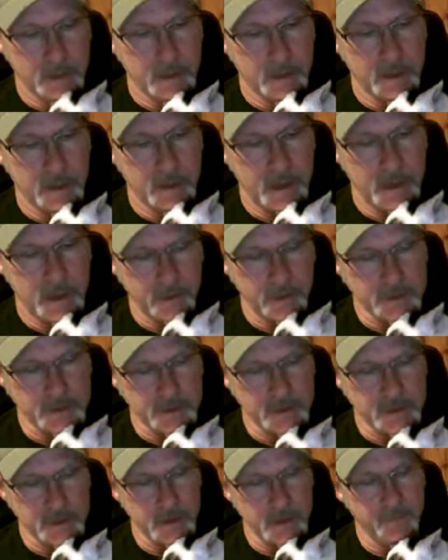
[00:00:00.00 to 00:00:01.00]
I was
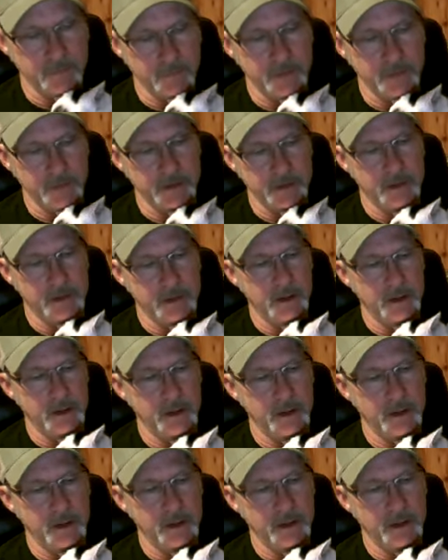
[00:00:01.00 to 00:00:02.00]
trying to find
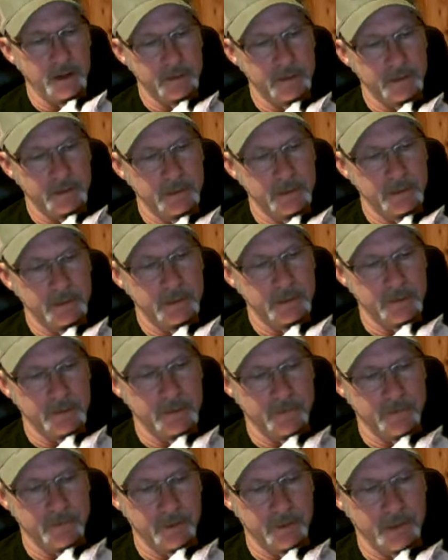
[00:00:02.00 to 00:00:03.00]
a
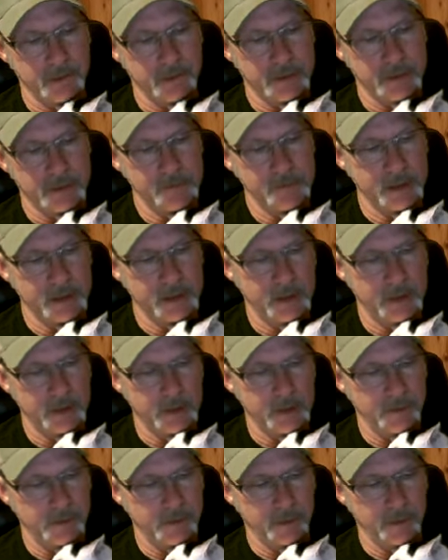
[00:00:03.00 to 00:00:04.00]
different lineman. I don't
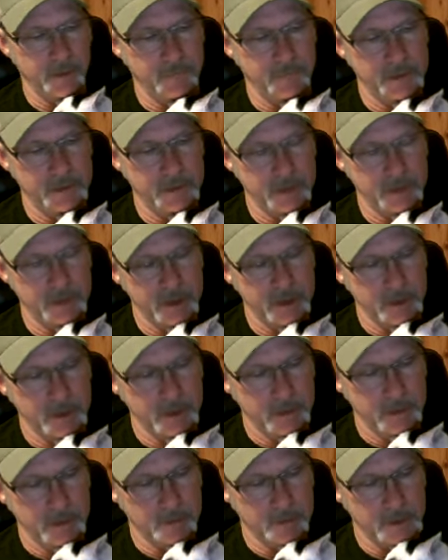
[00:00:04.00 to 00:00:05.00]
know if he'd
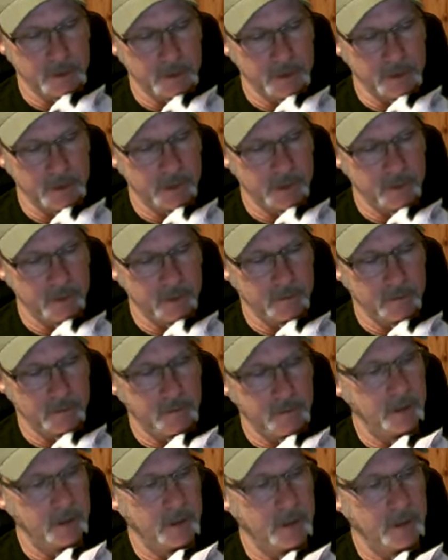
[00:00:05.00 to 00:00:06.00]
be there,
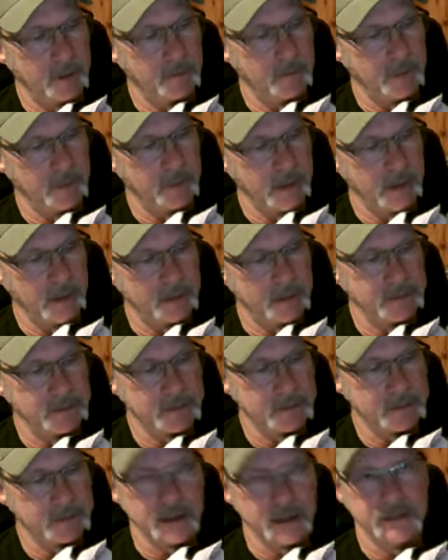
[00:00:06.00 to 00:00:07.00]
and he's
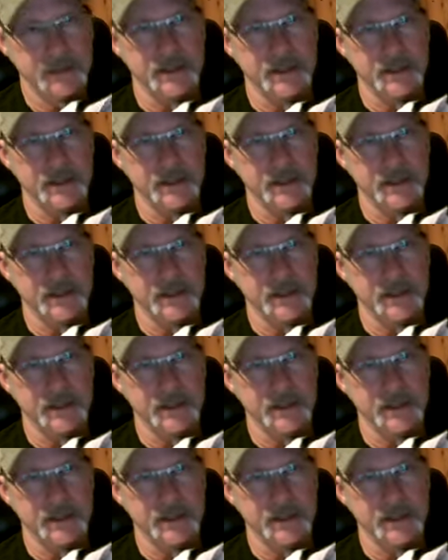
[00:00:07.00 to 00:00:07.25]
attack.